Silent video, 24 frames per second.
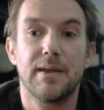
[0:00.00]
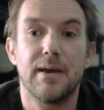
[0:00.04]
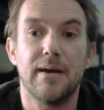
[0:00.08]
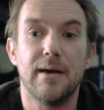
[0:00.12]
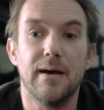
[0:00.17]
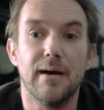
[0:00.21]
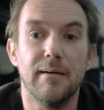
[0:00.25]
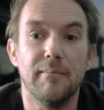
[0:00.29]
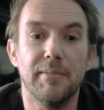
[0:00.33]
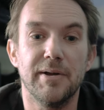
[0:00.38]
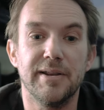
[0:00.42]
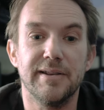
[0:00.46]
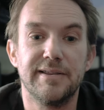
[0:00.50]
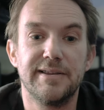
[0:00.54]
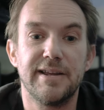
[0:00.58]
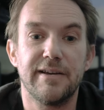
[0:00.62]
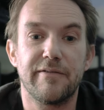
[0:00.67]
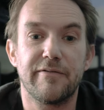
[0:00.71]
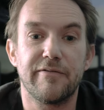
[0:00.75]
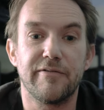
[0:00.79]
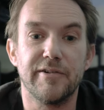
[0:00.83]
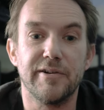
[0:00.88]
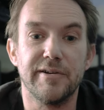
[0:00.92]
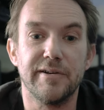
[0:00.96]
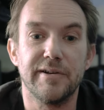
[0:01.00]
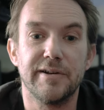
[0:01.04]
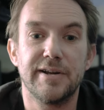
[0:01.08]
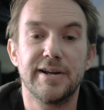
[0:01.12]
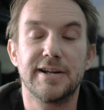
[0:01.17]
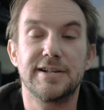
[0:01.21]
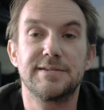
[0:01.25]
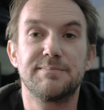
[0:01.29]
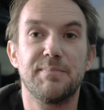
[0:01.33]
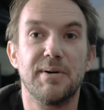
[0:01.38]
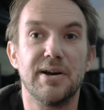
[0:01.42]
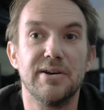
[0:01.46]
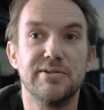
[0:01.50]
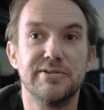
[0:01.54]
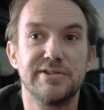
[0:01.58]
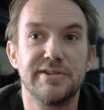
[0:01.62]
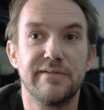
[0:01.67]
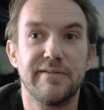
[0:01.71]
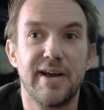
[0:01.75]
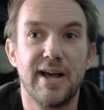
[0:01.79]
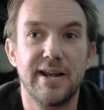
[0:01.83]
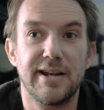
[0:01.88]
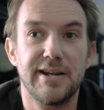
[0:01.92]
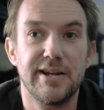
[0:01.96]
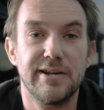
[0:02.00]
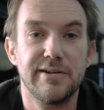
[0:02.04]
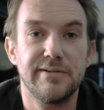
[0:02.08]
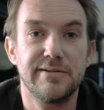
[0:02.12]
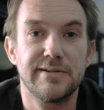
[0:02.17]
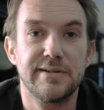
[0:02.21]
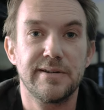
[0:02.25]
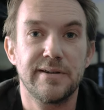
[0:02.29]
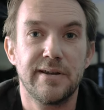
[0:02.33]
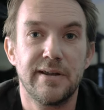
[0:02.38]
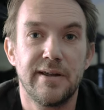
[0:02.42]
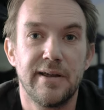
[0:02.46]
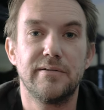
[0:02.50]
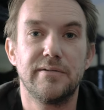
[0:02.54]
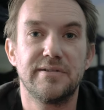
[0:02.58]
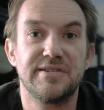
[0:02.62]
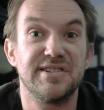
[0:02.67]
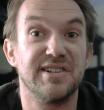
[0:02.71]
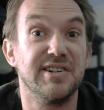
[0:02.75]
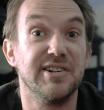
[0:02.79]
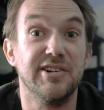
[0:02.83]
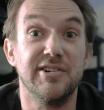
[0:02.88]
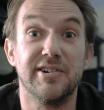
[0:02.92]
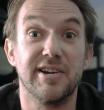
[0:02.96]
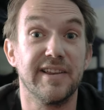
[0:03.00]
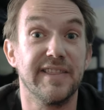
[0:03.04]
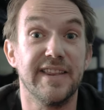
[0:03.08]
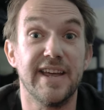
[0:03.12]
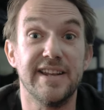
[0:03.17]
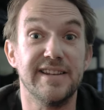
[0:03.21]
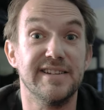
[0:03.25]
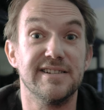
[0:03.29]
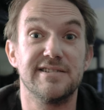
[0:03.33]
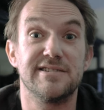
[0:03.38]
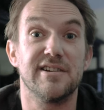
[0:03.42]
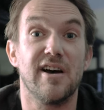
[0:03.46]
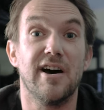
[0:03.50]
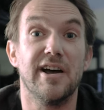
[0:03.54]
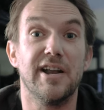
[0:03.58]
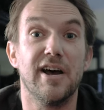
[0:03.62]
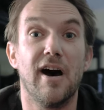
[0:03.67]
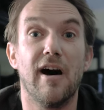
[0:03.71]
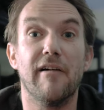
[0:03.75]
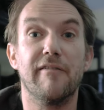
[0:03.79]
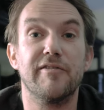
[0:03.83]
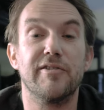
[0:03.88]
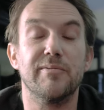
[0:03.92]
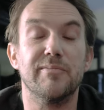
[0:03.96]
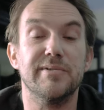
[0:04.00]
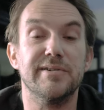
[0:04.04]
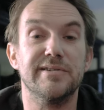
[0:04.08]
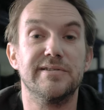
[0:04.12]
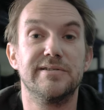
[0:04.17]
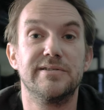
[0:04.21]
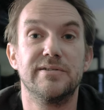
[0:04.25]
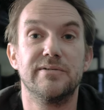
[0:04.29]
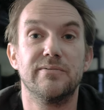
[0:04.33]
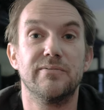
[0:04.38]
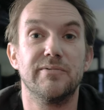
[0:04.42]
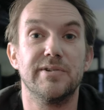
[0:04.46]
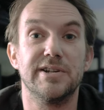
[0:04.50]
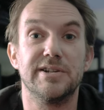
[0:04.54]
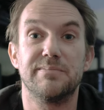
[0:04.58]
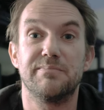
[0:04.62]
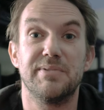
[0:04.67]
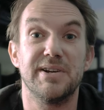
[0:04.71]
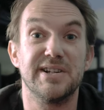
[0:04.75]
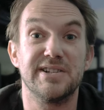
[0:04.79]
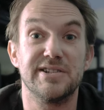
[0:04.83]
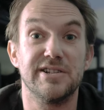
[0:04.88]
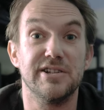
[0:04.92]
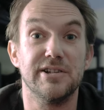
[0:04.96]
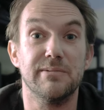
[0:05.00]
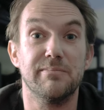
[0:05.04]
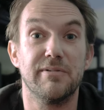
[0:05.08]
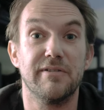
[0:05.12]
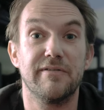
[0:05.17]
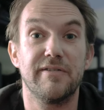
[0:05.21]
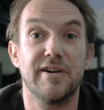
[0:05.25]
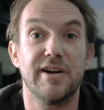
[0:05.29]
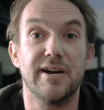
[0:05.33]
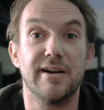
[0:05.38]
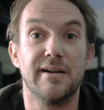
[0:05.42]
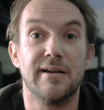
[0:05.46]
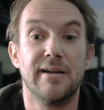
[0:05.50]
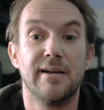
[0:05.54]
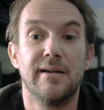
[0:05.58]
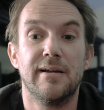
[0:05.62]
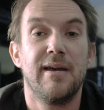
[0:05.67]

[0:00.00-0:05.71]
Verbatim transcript: in different exposure values, so you can then decide afterwards which picture you prefer.